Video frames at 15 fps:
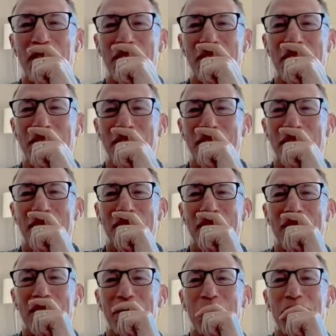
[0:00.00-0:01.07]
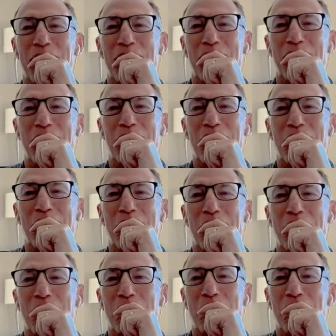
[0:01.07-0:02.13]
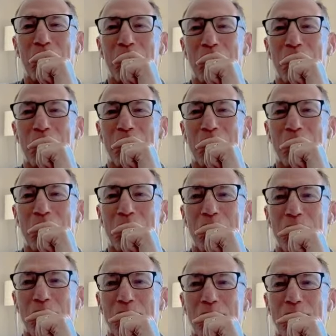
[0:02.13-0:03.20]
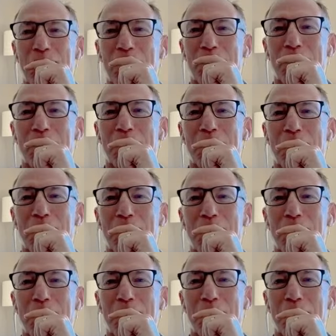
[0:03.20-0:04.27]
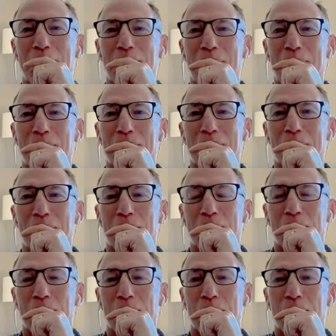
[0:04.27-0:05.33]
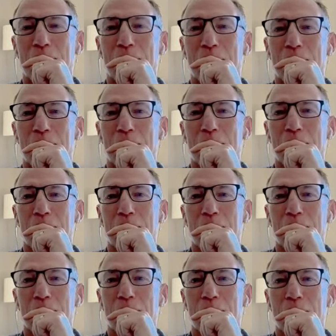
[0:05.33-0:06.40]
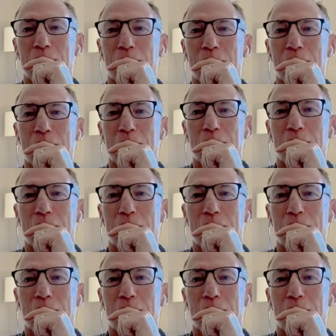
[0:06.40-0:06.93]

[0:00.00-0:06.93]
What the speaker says: The person shown says nothing.